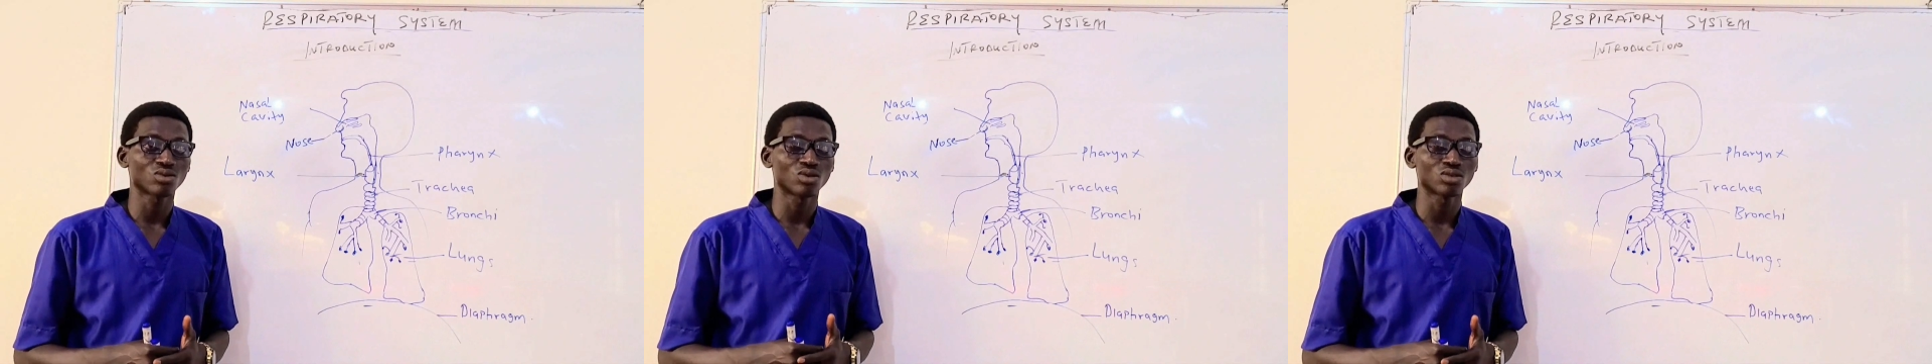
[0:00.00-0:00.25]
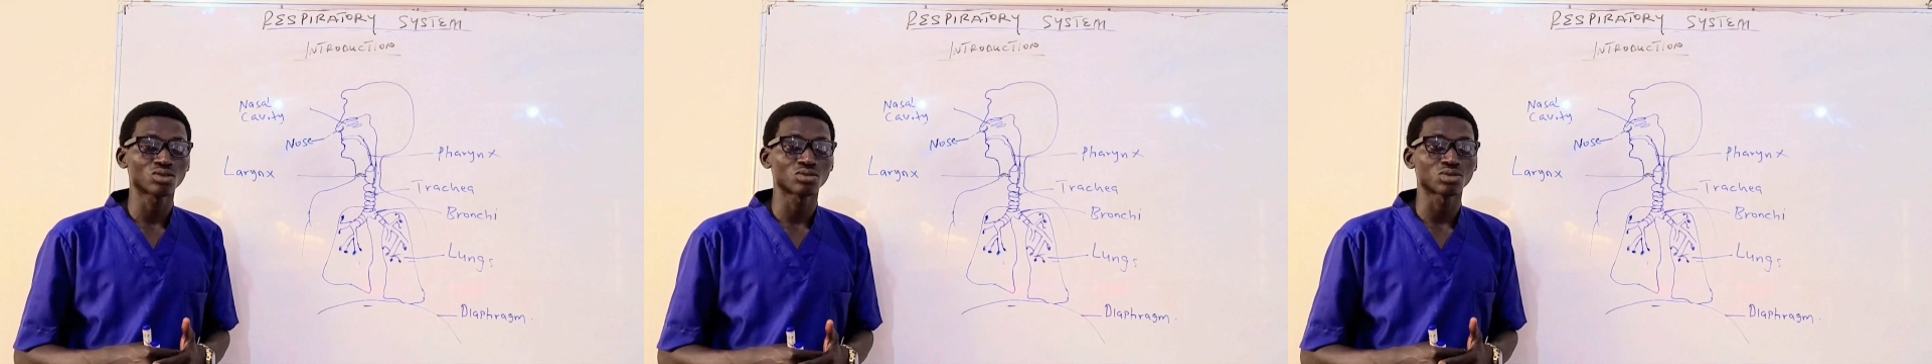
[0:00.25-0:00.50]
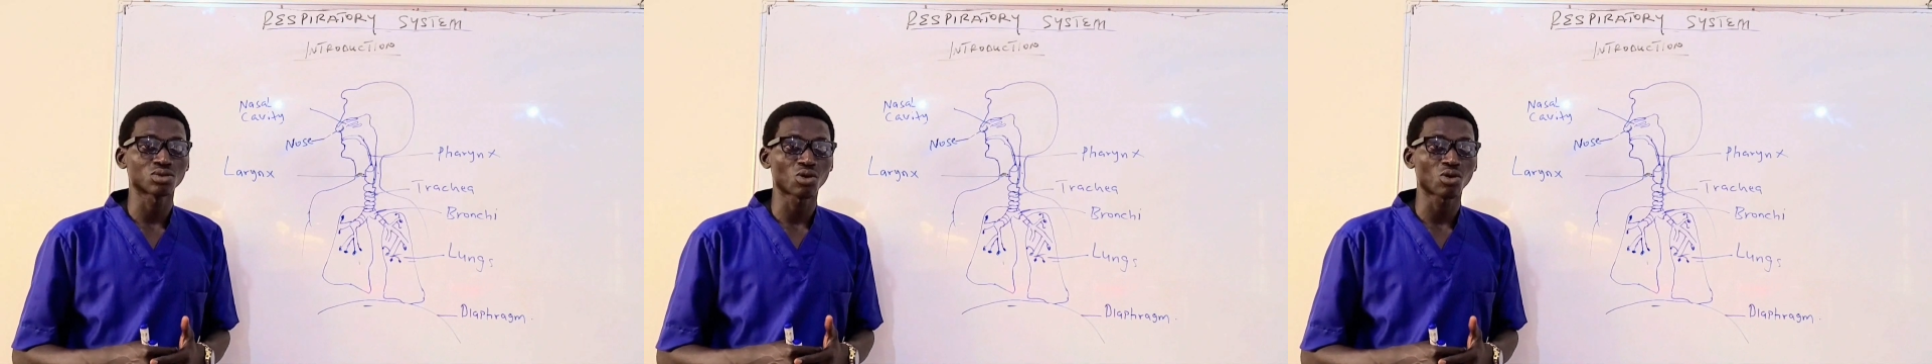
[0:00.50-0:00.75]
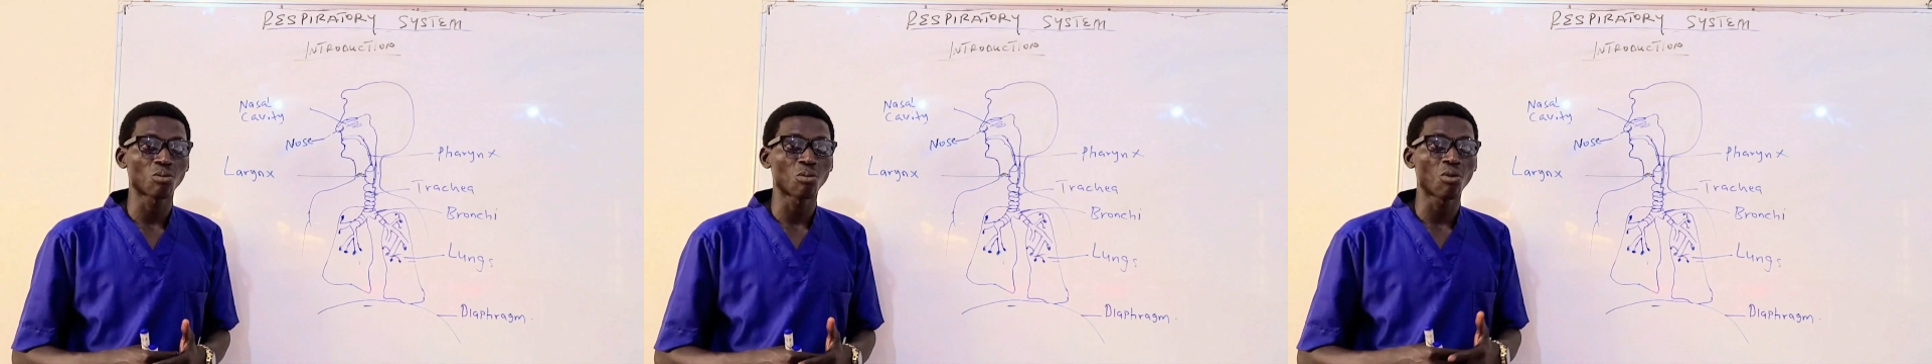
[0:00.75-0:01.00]
we're going to
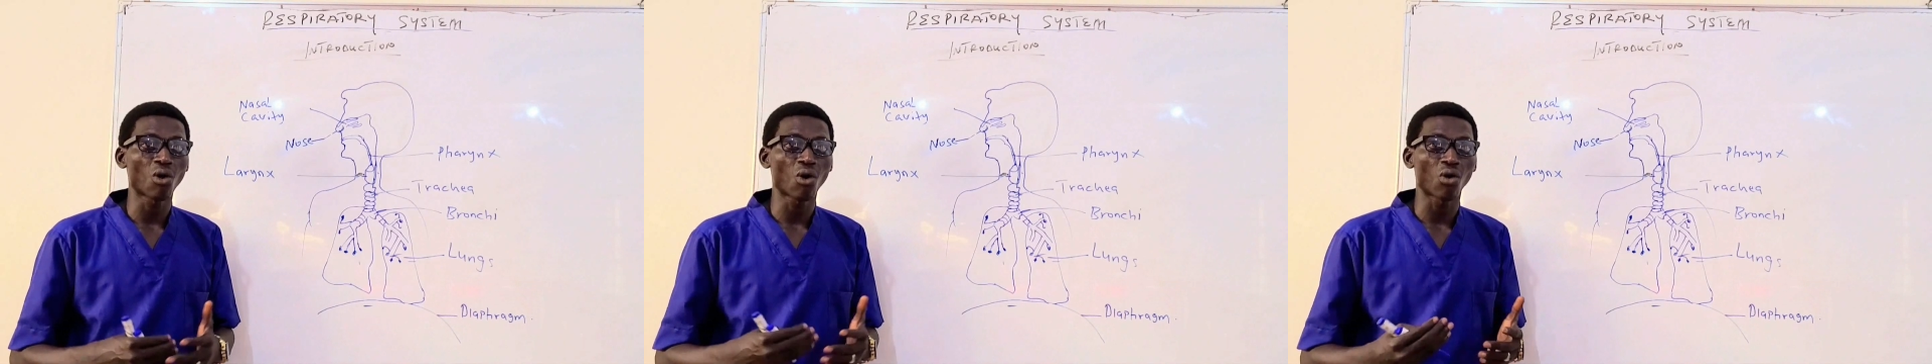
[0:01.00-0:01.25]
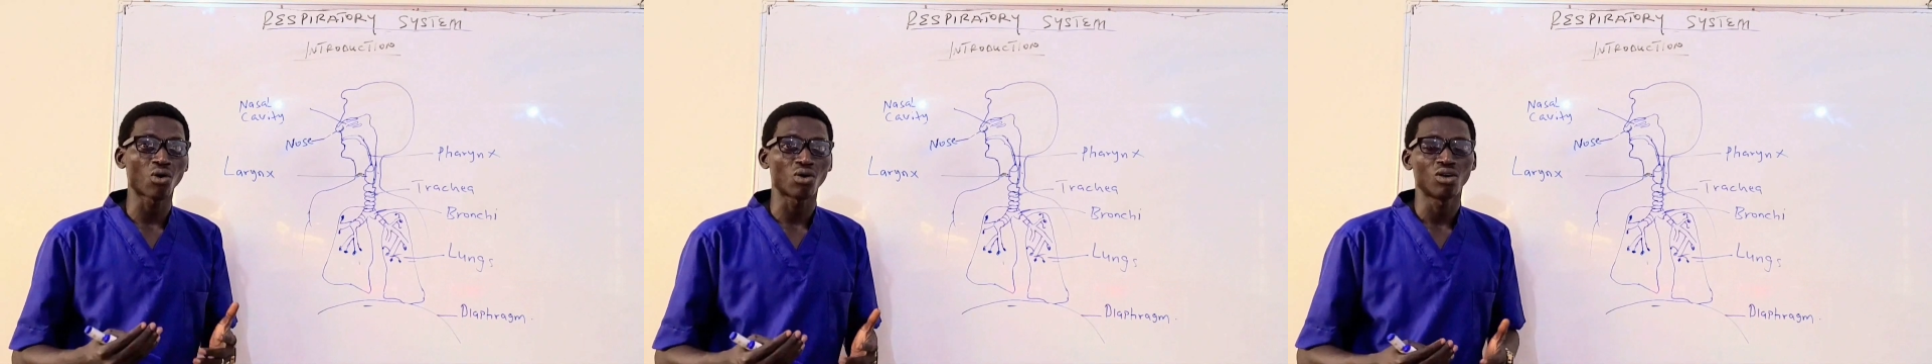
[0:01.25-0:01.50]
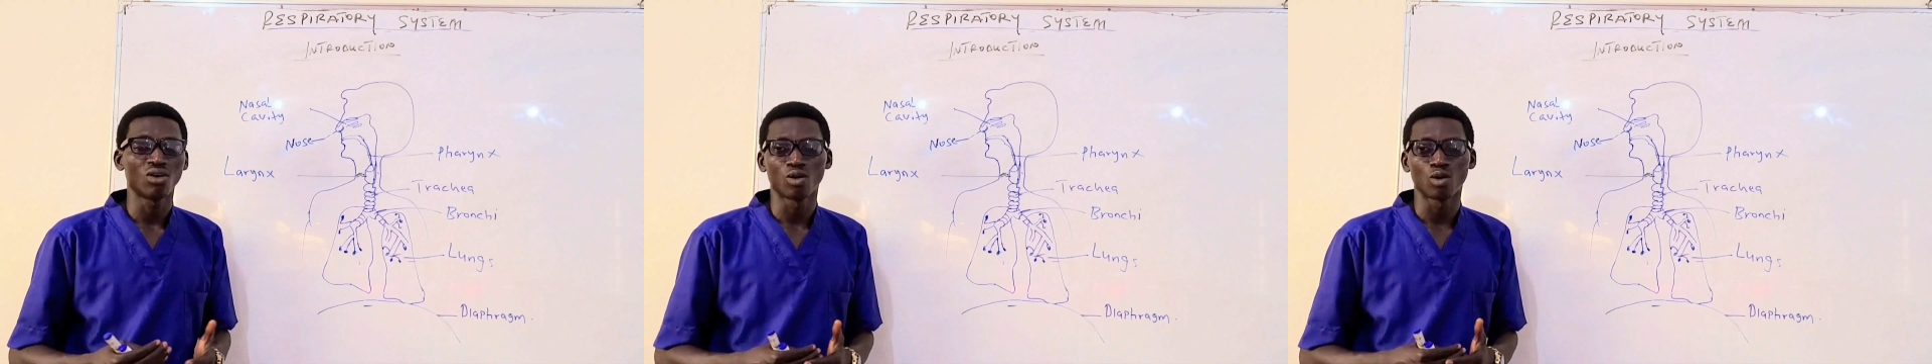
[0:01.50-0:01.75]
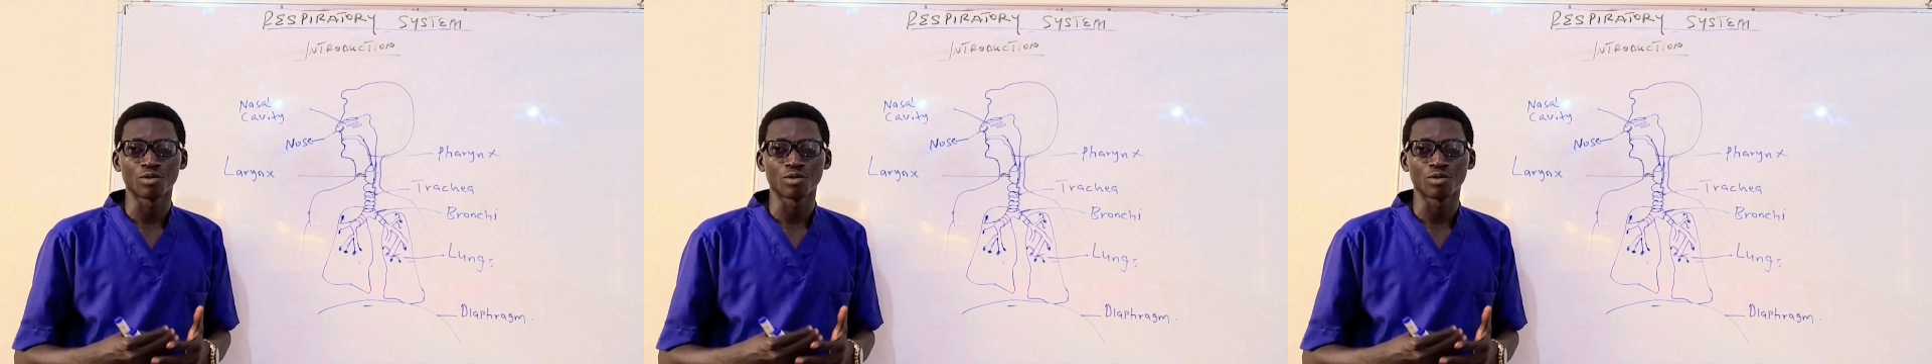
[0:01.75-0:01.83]
talk more